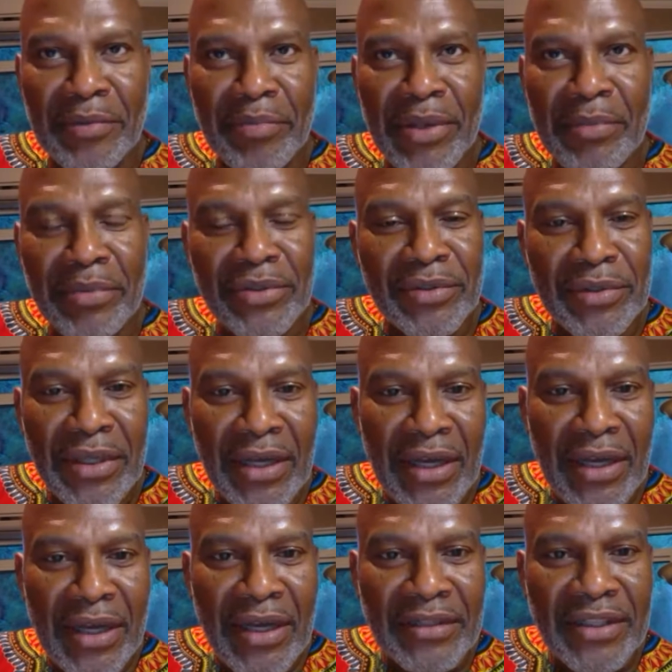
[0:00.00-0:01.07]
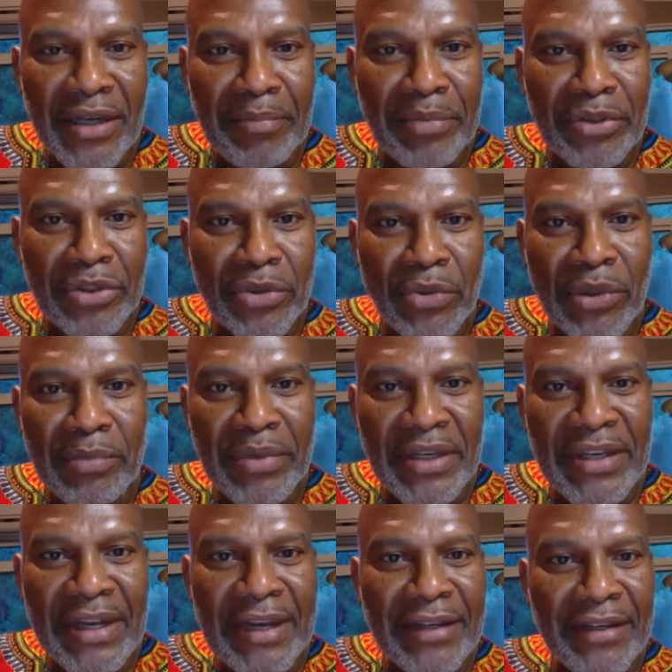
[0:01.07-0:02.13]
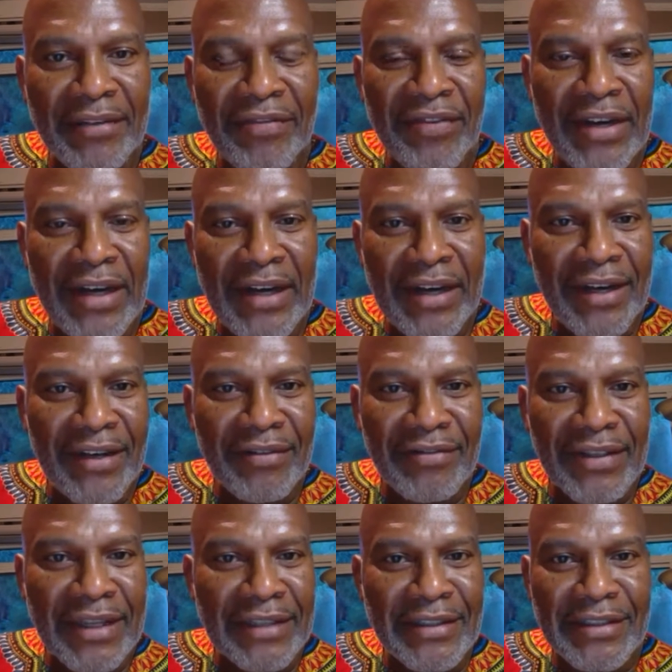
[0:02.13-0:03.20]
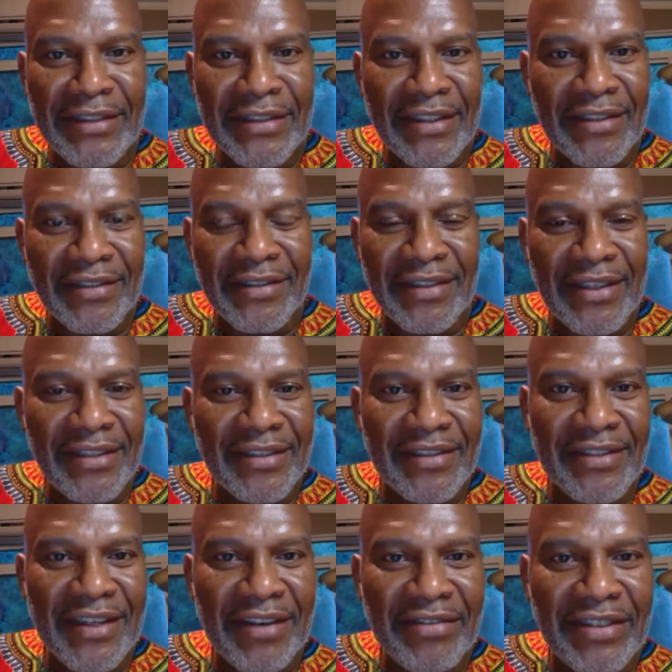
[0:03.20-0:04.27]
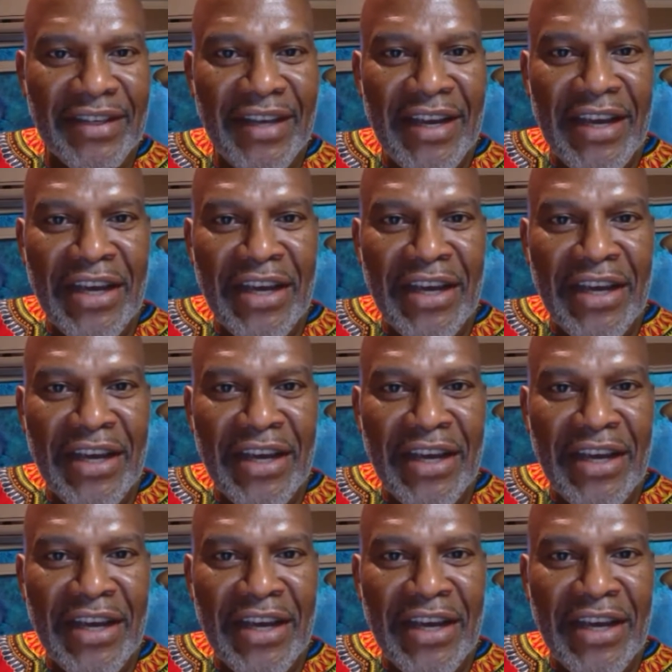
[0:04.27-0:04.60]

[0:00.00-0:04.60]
people's temperature will be 95, 96, 97.